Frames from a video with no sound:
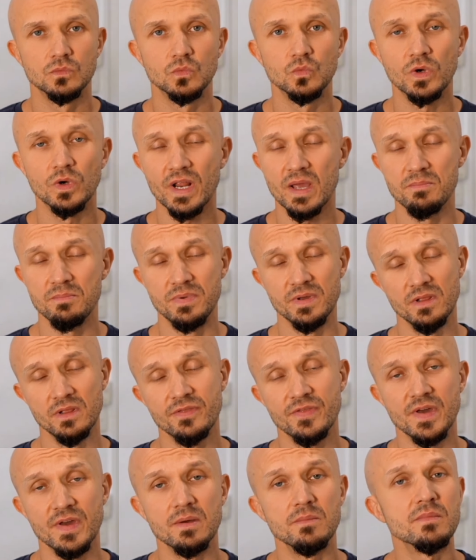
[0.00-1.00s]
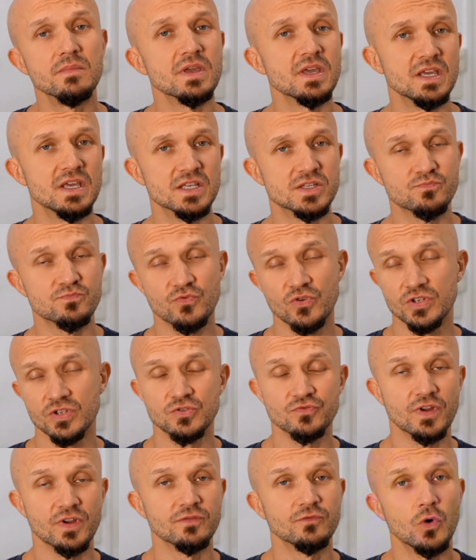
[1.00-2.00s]
What I built them is pretty
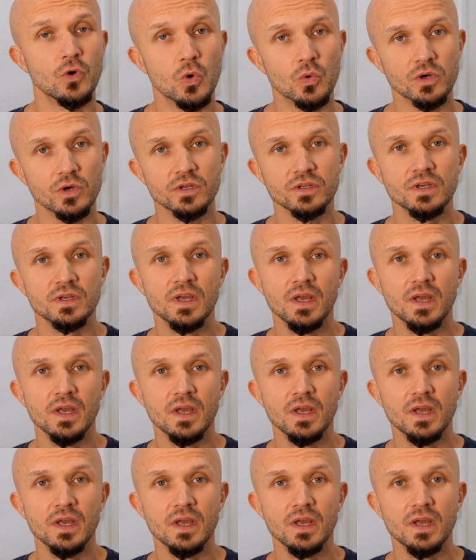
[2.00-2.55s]
straightforward.